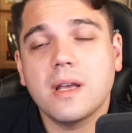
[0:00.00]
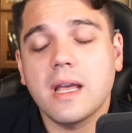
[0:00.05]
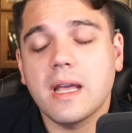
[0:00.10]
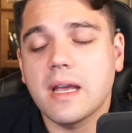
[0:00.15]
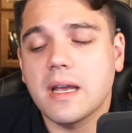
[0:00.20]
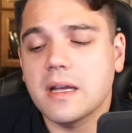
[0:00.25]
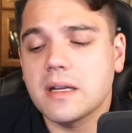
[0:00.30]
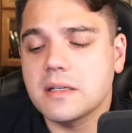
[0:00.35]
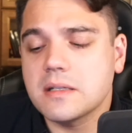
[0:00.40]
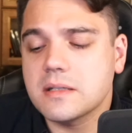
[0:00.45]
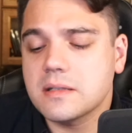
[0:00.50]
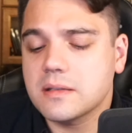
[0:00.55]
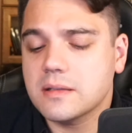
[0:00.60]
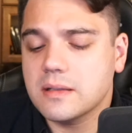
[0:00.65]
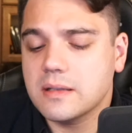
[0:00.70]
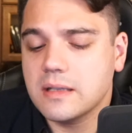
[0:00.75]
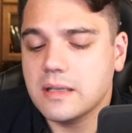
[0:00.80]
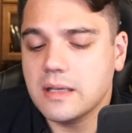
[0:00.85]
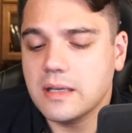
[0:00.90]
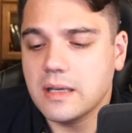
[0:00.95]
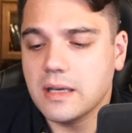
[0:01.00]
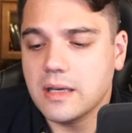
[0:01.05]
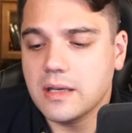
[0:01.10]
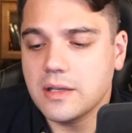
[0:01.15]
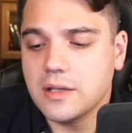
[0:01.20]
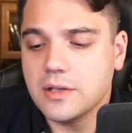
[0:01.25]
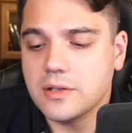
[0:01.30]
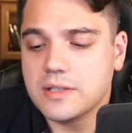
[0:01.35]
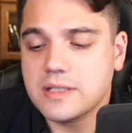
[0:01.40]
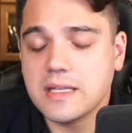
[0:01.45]
and
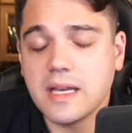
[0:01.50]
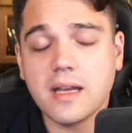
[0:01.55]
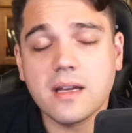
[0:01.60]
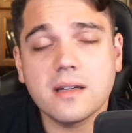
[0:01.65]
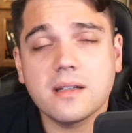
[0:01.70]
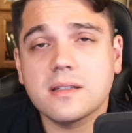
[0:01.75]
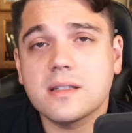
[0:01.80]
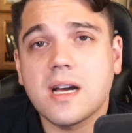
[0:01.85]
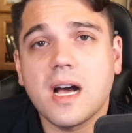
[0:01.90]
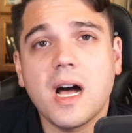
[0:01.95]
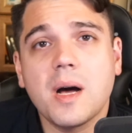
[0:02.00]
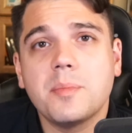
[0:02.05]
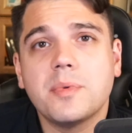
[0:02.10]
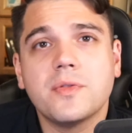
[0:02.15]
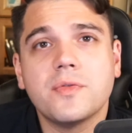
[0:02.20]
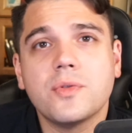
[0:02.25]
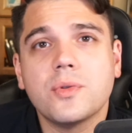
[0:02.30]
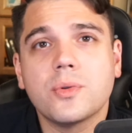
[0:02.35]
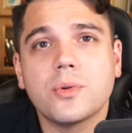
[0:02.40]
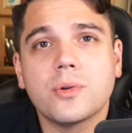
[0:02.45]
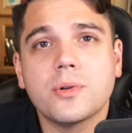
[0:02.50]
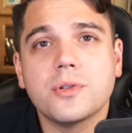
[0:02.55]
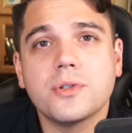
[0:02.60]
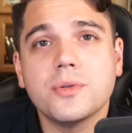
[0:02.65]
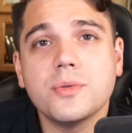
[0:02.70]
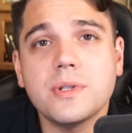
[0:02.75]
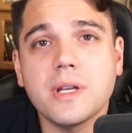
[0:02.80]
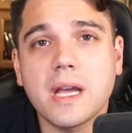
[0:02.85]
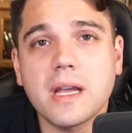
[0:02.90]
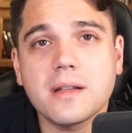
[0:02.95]
stay on top of your
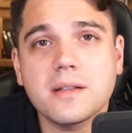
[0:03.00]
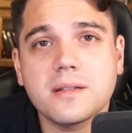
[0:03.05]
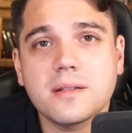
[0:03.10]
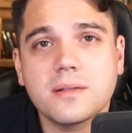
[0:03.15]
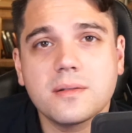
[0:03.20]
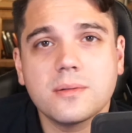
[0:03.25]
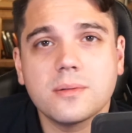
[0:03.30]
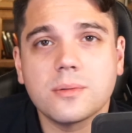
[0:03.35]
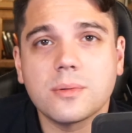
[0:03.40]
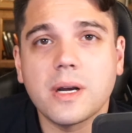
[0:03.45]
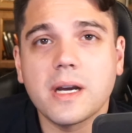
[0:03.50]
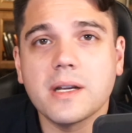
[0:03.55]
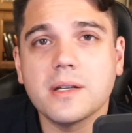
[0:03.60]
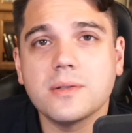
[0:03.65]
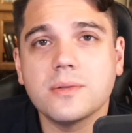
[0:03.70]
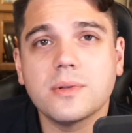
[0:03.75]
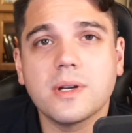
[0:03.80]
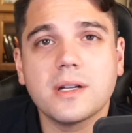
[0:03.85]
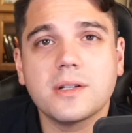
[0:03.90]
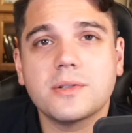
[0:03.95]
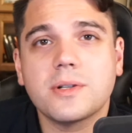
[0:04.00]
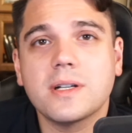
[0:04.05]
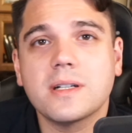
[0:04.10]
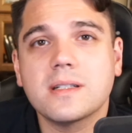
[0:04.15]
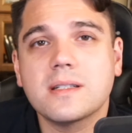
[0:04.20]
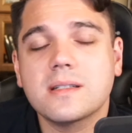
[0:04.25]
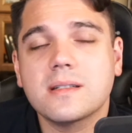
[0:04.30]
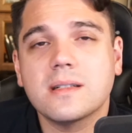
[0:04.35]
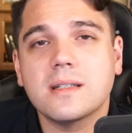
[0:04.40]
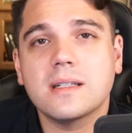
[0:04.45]
due dates, right? Do not try
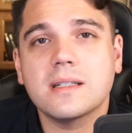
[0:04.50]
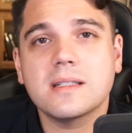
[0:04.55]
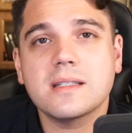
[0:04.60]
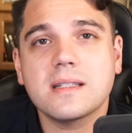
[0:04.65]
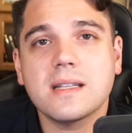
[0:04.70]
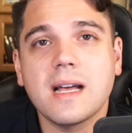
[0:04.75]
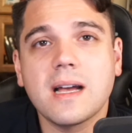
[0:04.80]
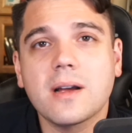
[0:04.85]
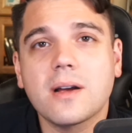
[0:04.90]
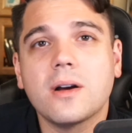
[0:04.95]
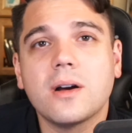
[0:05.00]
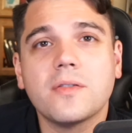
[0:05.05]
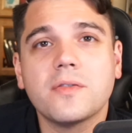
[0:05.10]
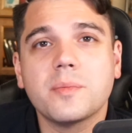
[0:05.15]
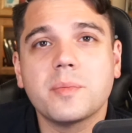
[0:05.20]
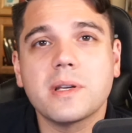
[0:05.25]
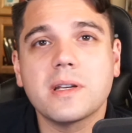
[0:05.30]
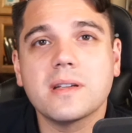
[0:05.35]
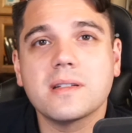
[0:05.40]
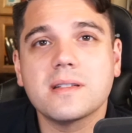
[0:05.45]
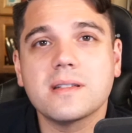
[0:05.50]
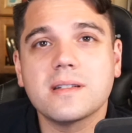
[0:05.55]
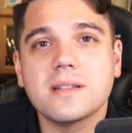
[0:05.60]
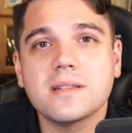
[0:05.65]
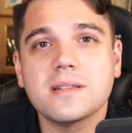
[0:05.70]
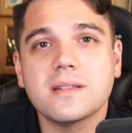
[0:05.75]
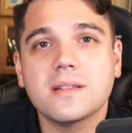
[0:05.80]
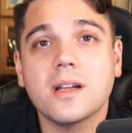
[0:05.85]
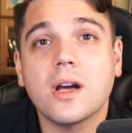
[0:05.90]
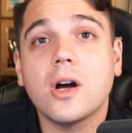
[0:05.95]
to slack off because it
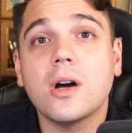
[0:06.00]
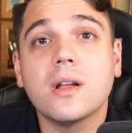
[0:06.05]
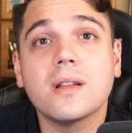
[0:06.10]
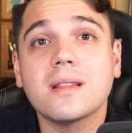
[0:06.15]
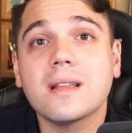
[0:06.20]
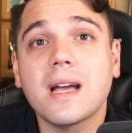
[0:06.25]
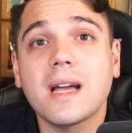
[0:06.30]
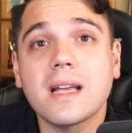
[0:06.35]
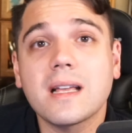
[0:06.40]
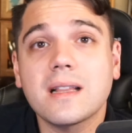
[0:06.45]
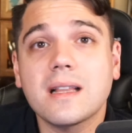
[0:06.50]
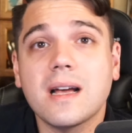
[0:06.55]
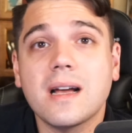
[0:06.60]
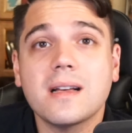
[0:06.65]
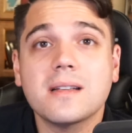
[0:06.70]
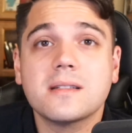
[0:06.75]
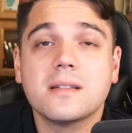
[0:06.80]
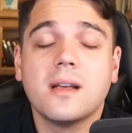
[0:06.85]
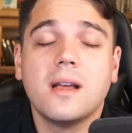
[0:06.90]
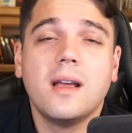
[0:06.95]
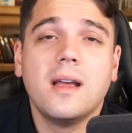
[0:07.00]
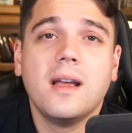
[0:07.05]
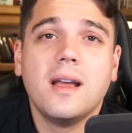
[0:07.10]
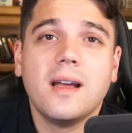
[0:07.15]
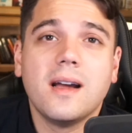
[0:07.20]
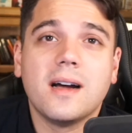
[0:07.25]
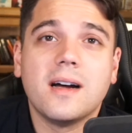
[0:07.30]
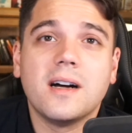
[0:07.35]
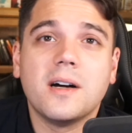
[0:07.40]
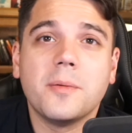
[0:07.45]
is an online class.
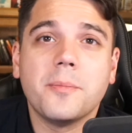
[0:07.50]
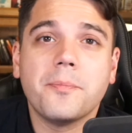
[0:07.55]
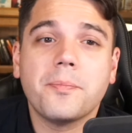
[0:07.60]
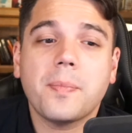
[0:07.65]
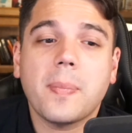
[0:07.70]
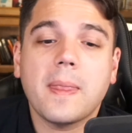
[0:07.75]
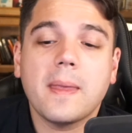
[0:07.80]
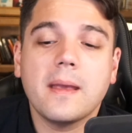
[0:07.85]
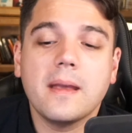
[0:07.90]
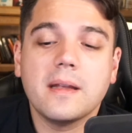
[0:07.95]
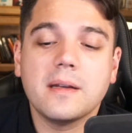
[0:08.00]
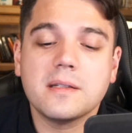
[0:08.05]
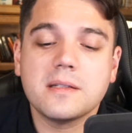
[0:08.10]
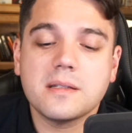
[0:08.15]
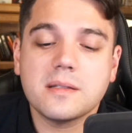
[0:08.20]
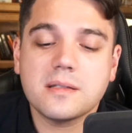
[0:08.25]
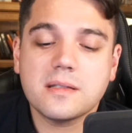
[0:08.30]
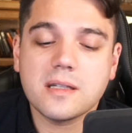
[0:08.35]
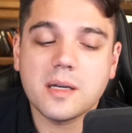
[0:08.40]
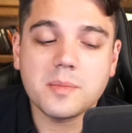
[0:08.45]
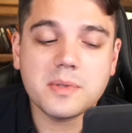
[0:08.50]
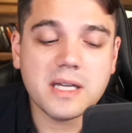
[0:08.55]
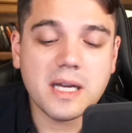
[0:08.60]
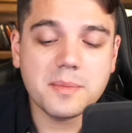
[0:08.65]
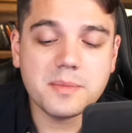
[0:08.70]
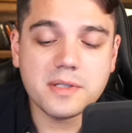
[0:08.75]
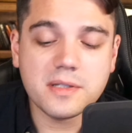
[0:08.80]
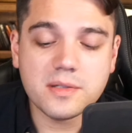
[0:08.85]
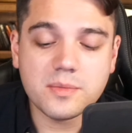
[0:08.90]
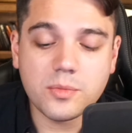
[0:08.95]

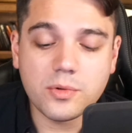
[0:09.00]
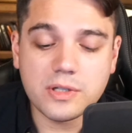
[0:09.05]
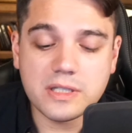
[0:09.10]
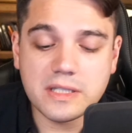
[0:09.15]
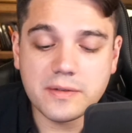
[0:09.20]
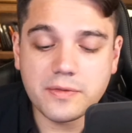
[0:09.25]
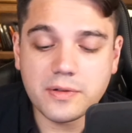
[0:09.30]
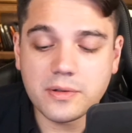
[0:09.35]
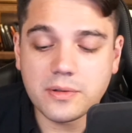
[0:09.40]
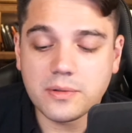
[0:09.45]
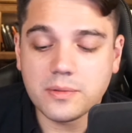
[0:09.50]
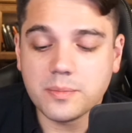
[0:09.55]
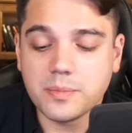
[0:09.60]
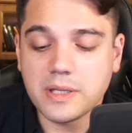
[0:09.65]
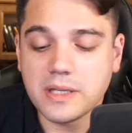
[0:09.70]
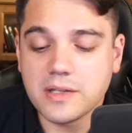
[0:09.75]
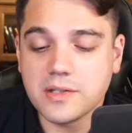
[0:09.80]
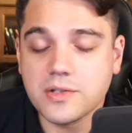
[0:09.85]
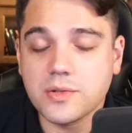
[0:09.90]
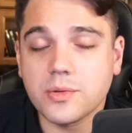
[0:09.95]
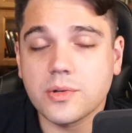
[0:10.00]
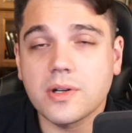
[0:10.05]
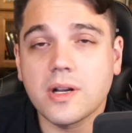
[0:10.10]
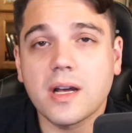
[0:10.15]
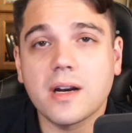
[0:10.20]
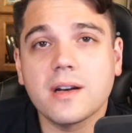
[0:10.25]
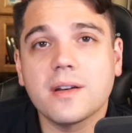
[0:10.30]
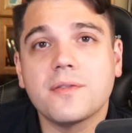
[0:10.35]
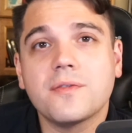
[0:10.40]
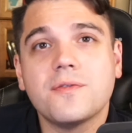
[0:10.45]
Sometimes it is more difficult because you are
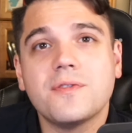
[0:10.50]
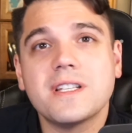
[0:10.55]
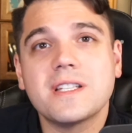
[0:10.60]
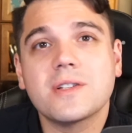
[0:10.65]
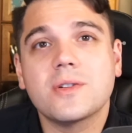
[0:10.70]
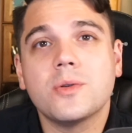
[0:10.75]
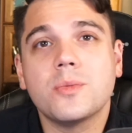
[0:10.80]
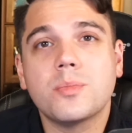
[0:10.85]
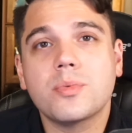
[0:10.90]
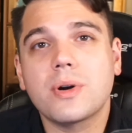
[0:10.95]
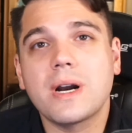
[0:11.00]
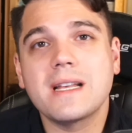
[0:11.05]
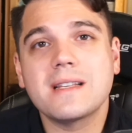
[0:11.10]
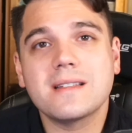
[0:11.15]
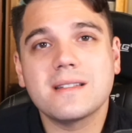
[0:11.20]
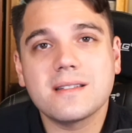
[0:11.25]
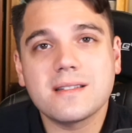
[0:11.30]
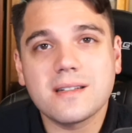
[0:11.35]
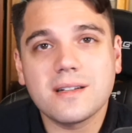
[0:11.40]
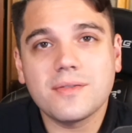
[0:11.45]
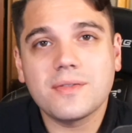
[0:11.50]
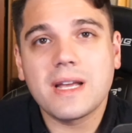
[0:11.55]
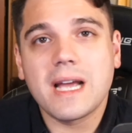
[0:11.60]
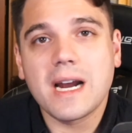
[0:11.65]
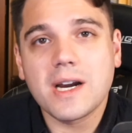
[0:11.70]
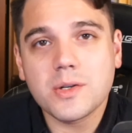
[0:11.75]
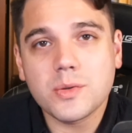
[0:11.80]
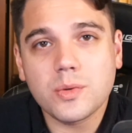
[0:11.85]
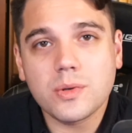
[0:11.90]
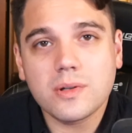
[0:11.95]
not in a physical presence of the
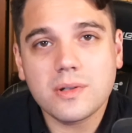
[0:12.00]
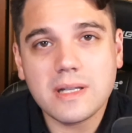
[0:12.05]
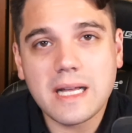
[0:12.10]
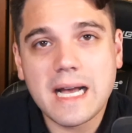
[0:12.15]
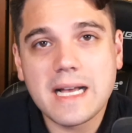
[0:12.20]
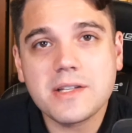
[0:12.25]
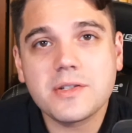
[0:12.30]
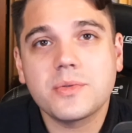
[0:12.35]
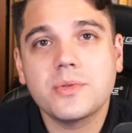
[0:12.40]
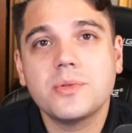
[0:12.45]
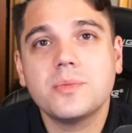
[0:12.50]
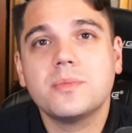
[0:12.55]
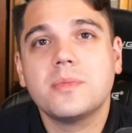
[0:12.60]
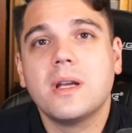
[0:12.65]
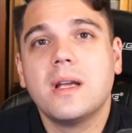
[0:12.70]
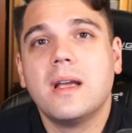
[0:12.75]
actual classroom